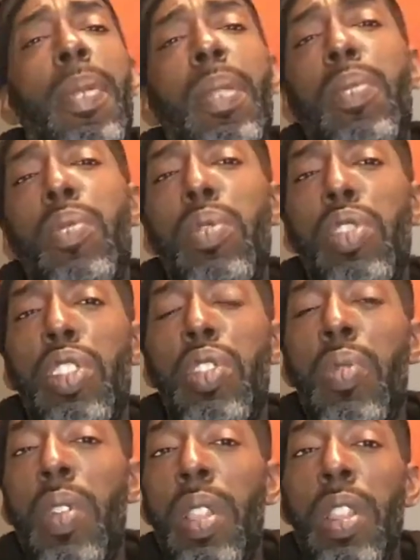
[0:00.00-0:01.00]
People who
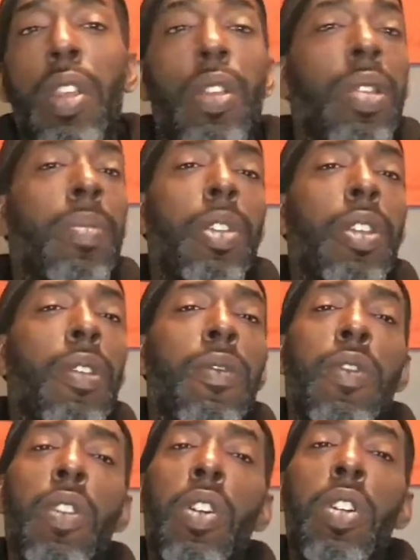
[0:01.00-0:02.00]
just want to learn? I'm looking
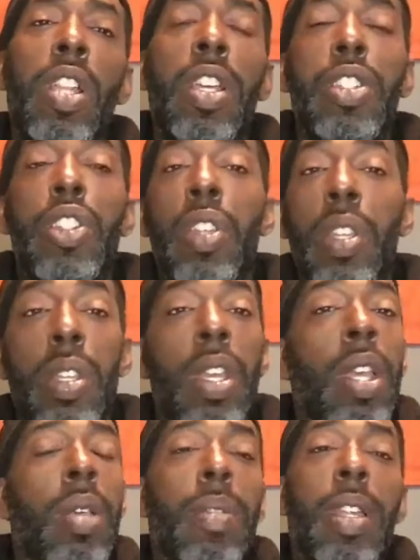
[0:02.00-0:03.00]
for all that shit.
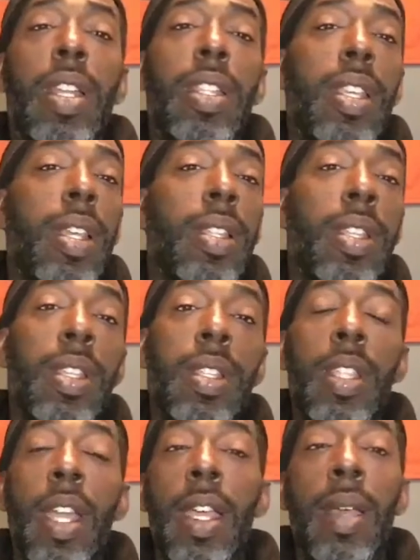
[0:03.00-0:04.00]
But at the end
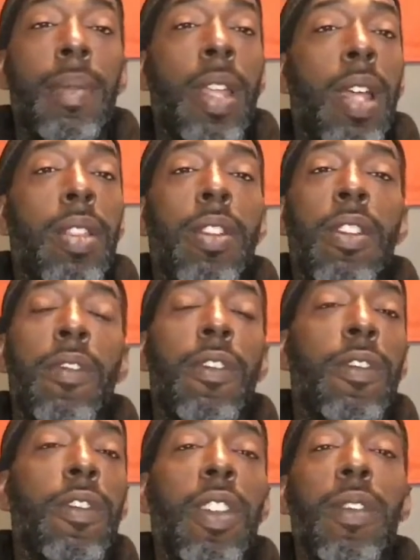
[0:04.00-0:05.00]
of the day, I'm not looking
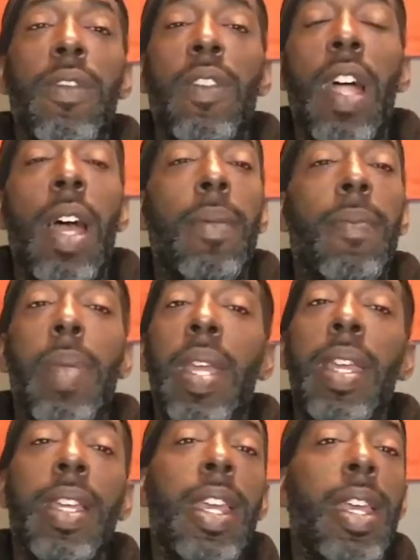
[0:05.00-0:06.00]
for flip-flop,
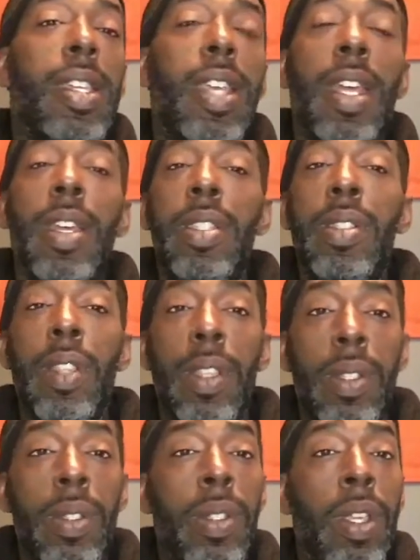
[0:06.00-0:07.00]
pancake ass
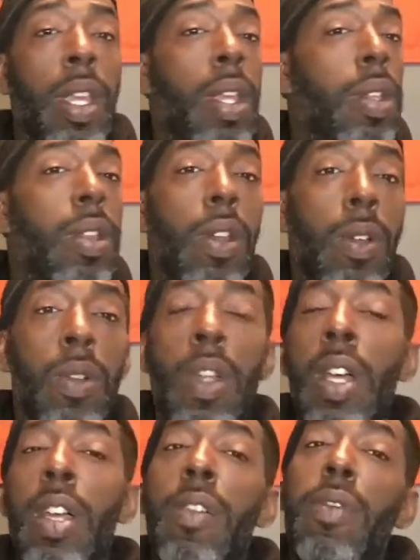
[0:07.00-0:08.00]
niggas. No.
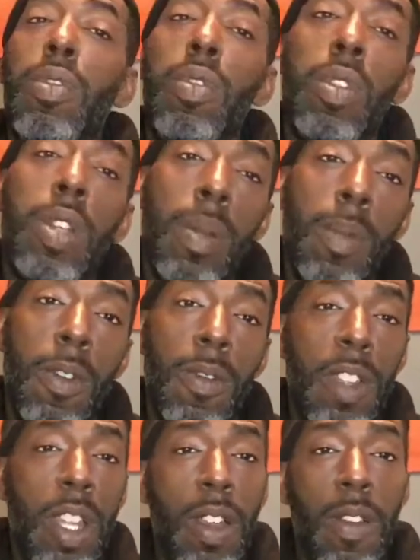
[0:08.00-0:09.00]
If you're going to come
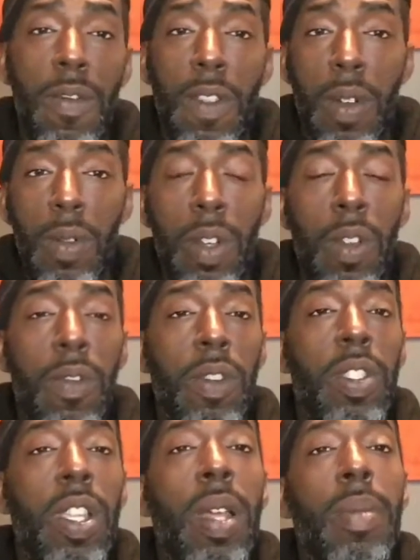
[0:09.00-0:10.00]
over here and fuck with
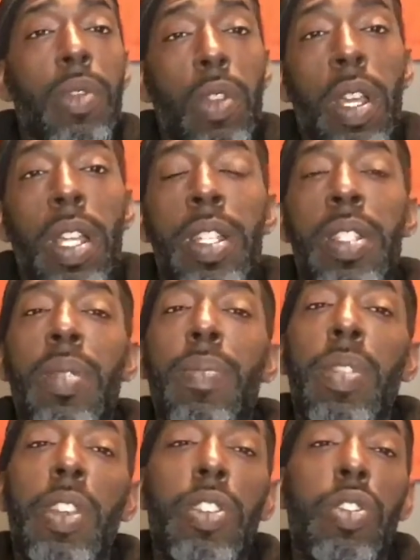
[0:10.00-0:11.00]
Overtime Grind, it's a
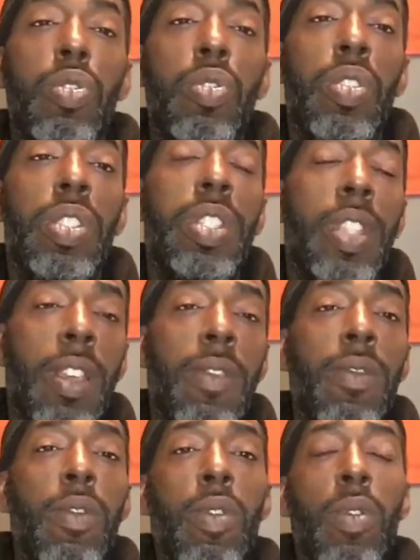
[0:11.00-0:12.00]
place you're going to stay
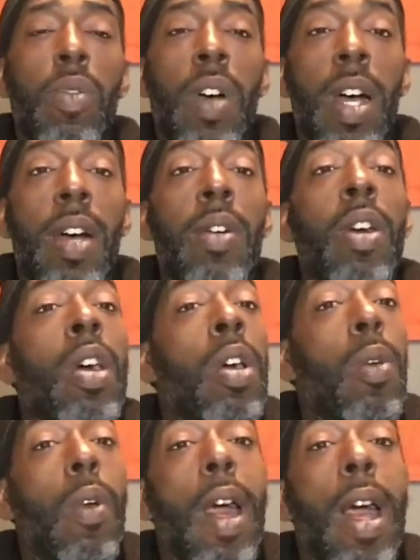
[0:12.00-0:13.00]
for a while.
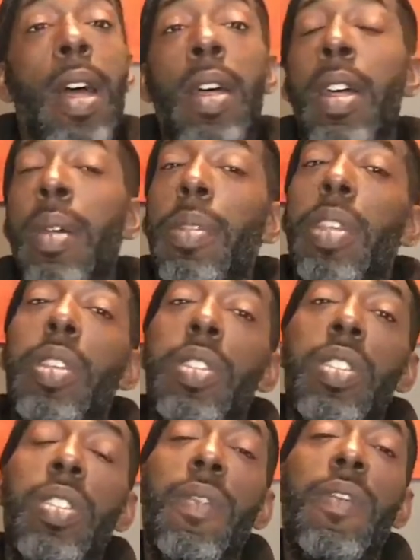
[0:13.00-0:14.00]
Why?
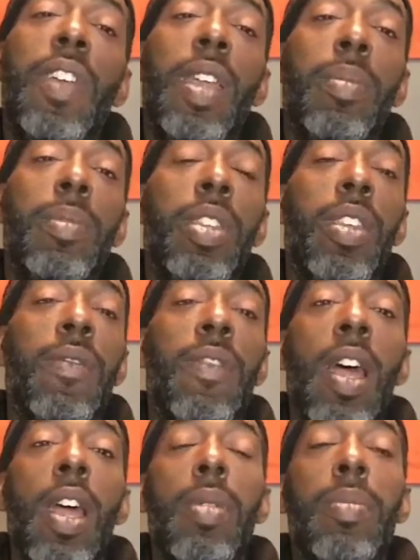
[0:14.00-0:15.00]
Because it's a family
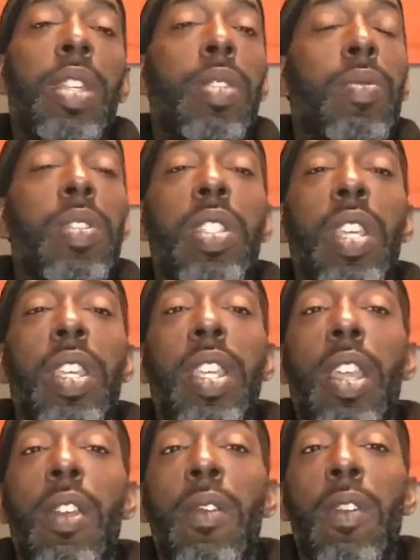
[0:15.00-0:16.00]
environment and we take
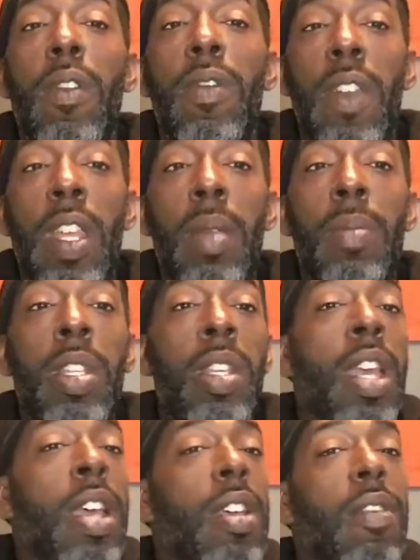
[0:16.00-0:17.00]
care of our family.
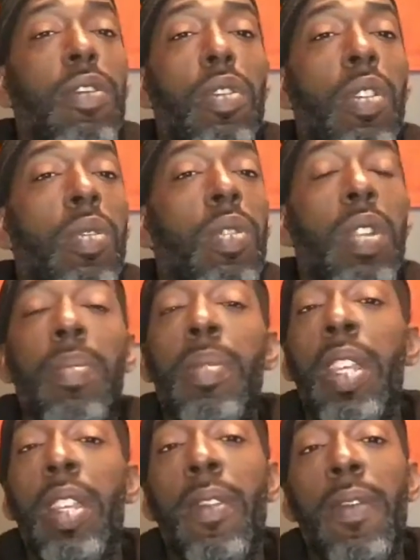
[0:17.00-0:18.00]
If you don't want to
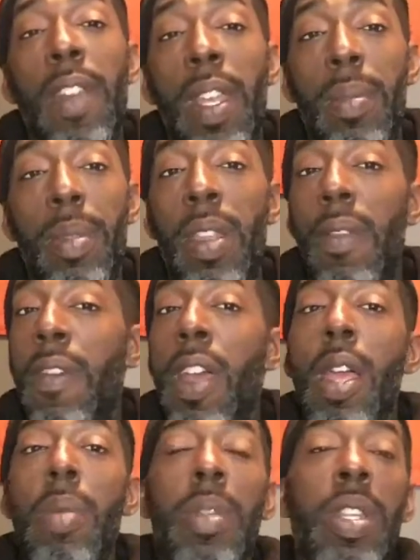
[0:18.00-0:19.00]
be in a family
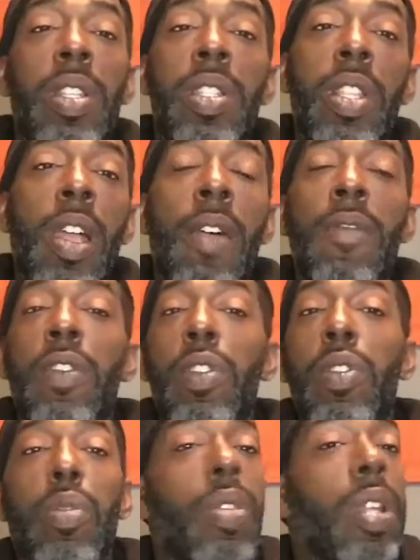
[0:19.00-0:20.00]
environment, it's not for
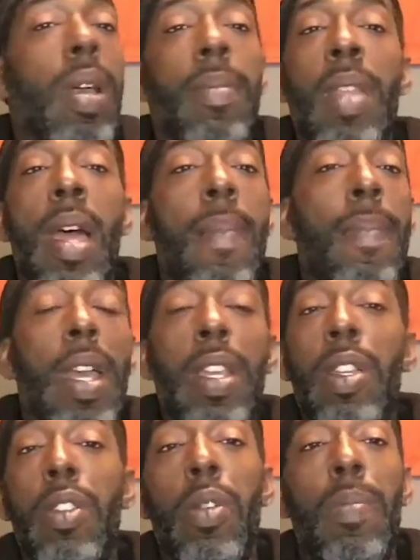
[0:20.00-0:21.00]
you. And I'm not
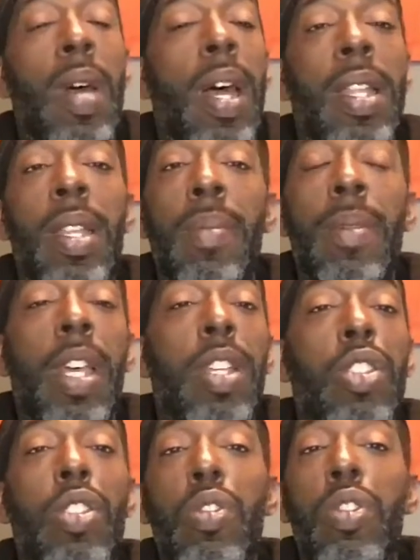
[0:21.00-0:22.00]
begging nobody. I'm
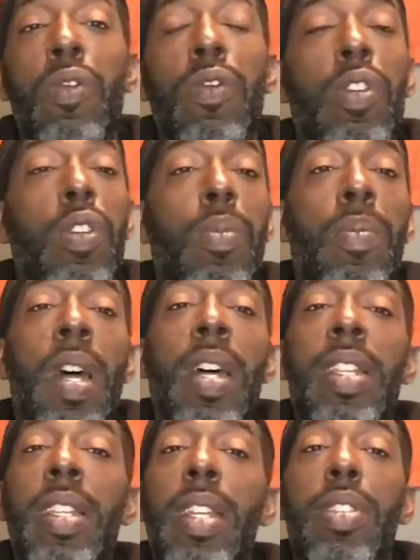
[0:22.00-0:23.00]
not searching for
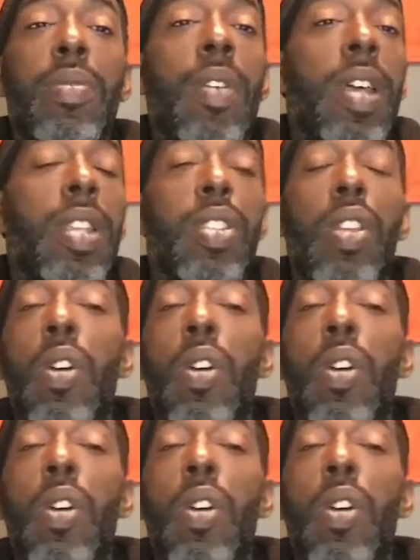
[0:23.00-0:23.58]
nobody. That's why it's